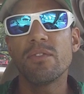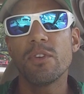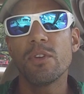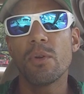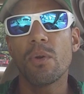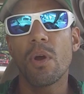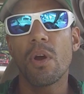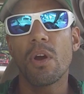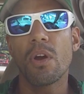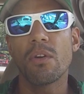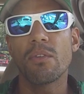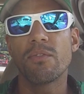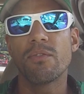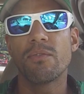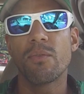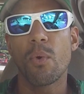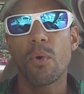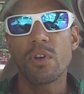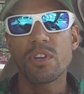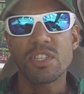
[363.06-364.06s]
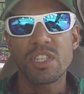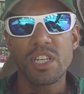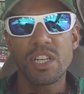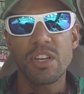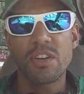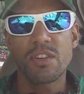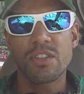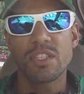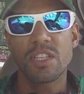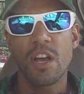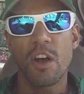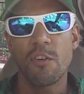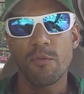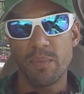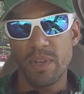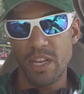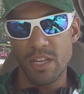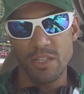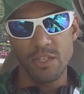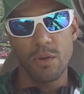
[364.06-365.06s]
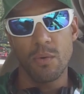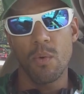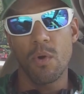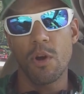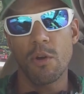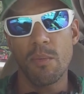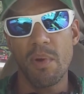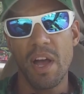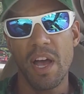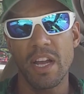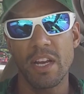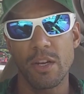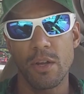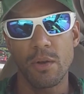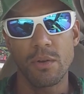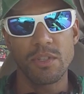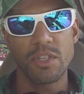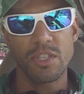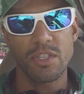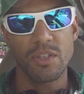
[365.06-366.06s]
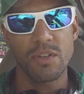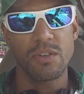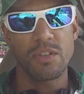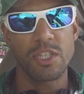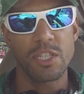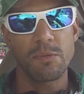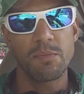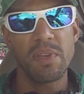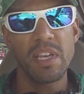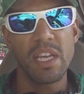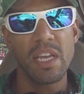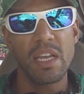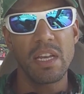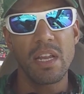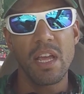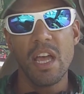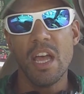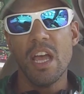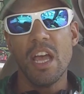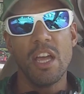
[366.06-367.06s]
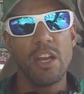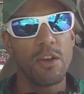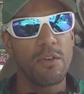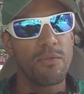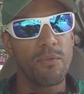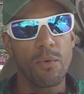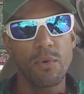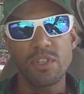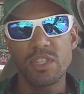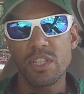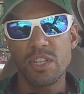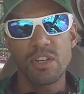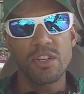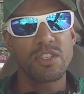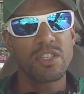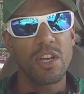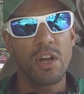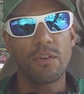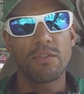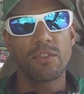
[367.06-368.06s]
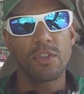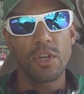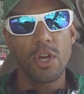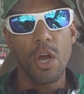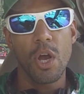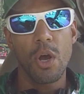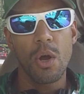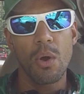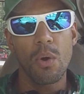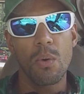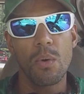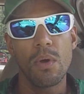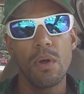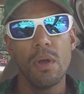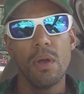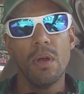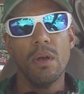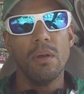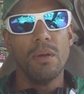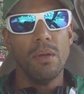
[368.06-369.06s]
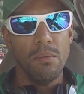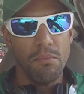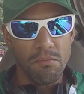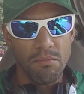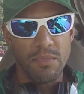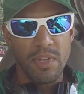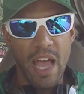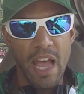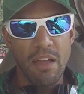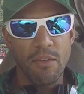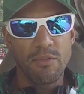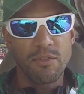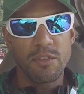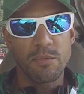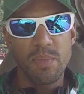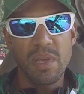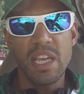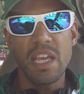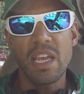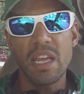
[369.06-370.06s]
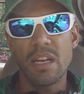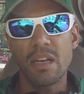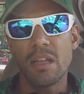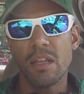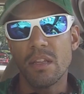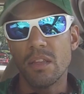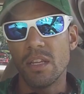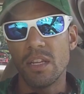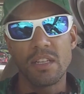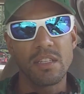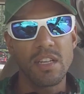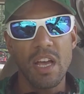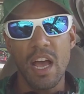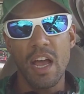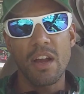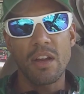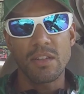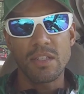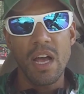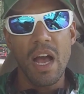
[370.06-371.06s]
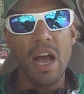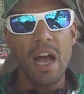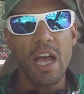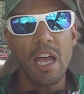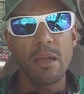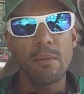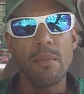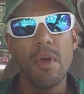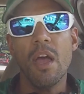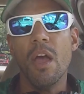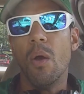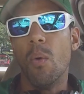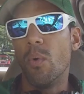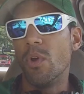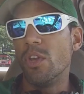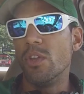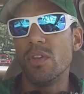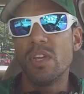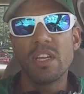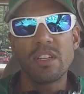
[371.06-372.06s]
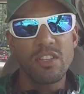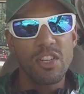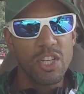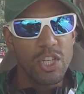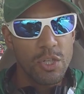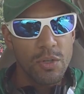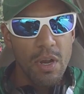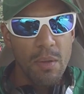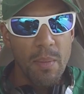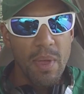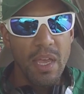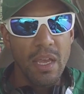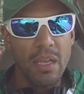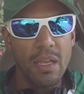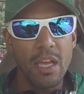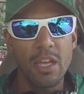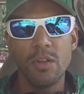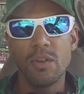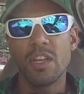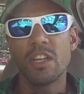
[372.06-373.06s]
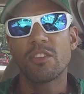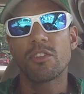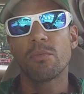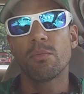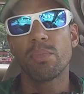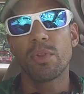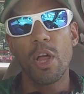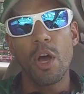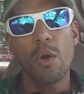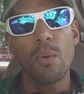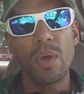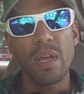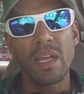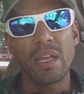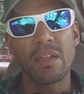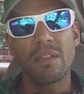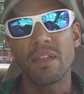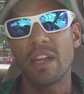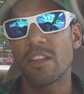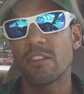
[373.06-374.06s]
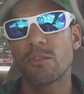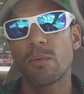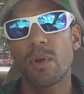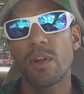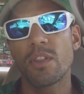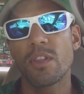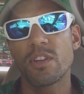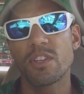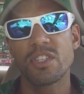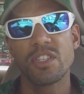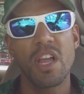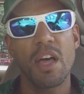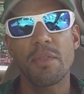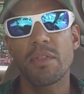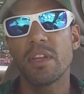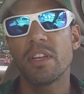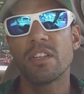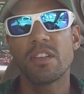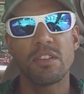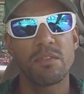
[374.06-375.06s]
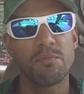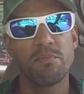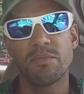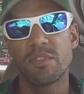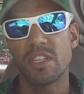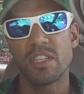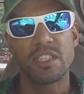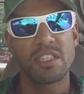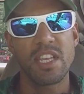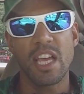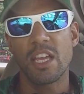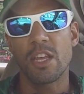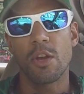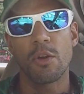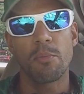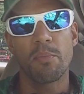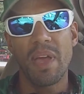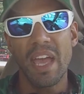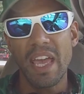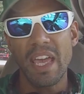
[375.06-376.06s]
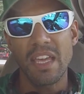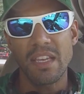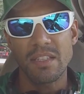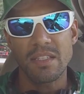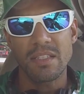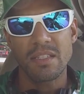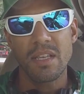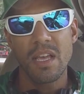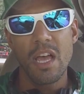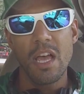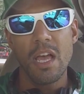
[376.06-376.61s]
you are forcing yourself, because your walk behind goes a certain speed and you're forcing yourself to go that speed the entire time, when you get to trimming and you get to blowing, that's where there's nothing to set your pace.